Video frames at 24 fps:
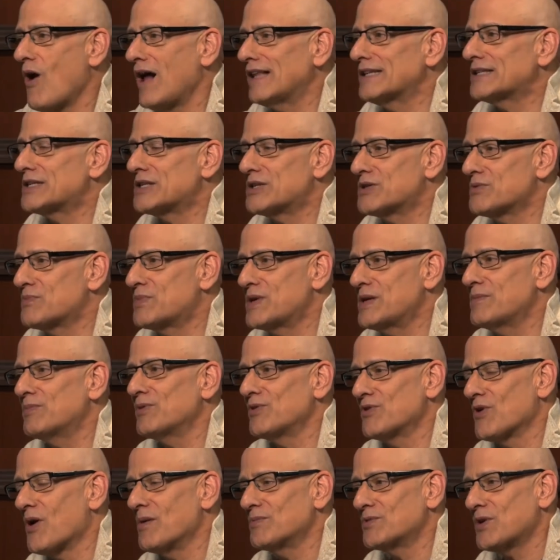about the quality of the
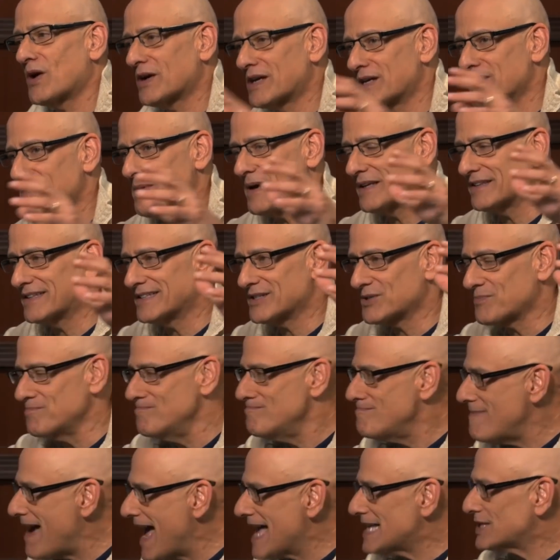people, though. I'm talking about
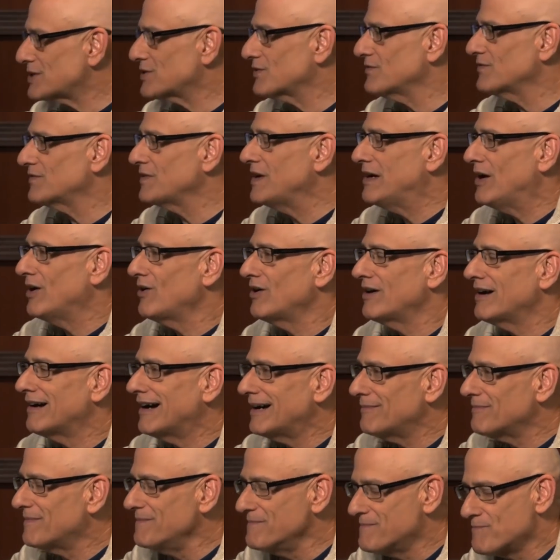this massive
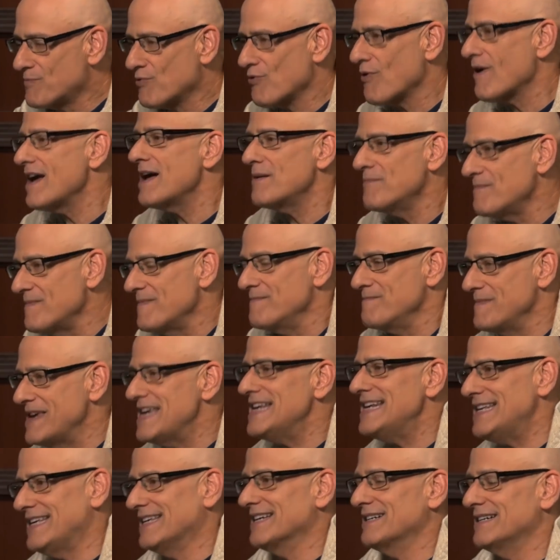
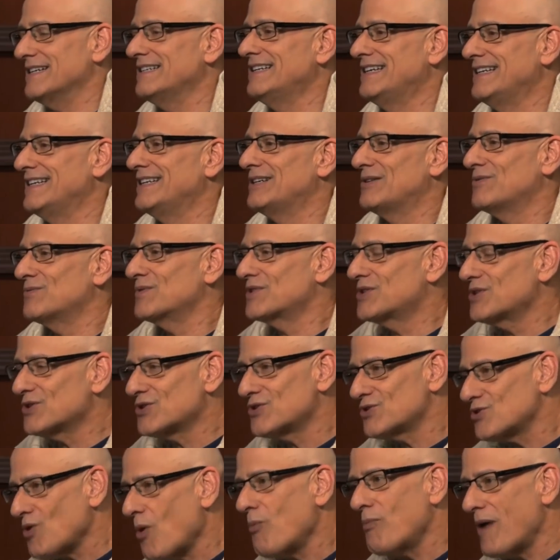media,
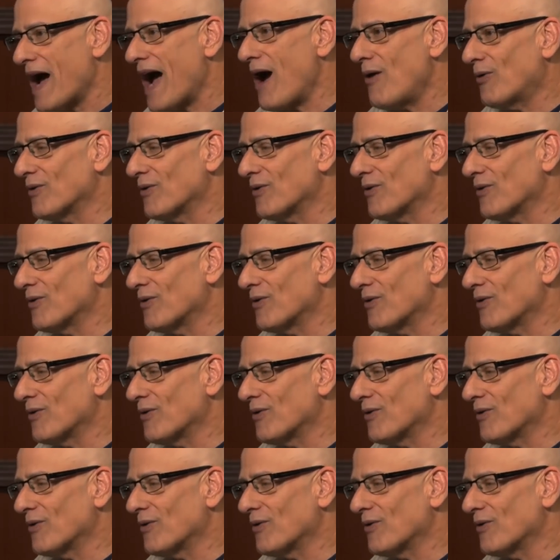which is so